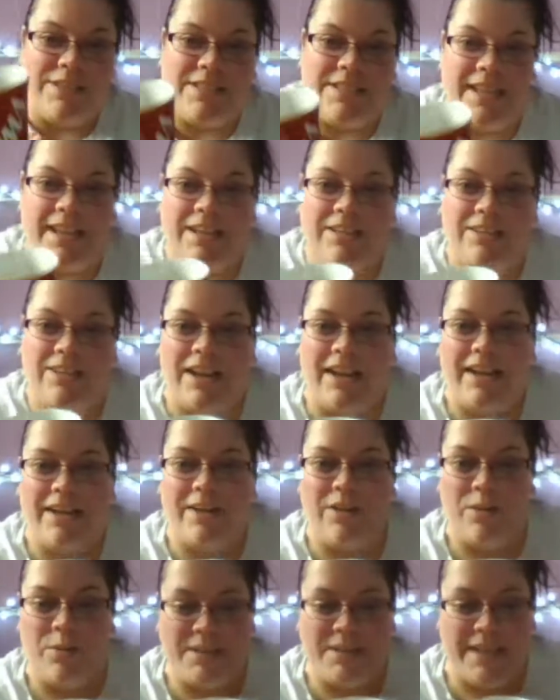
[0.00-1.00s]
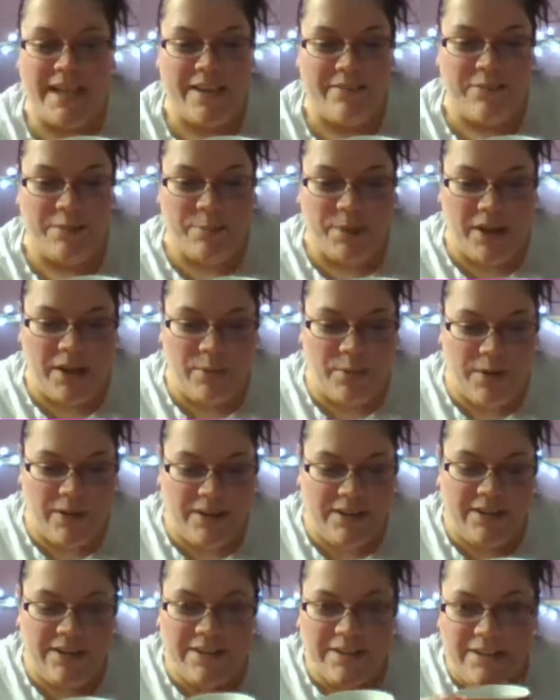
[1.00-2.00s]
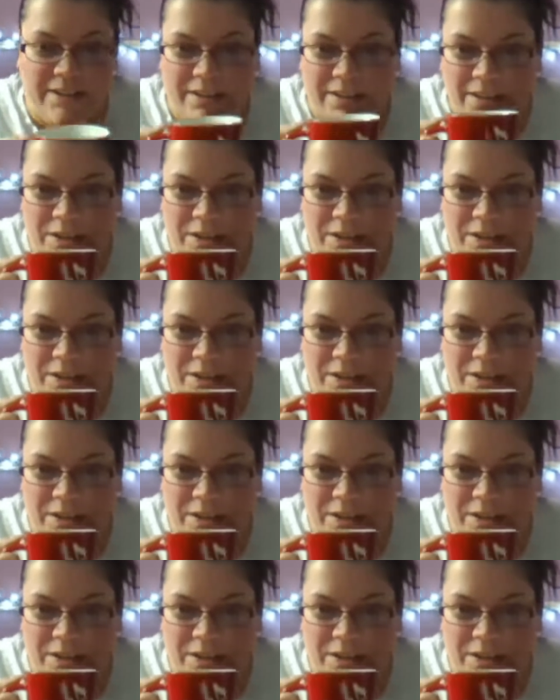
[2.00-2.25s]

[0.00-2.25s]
for sale, I always have to buy one.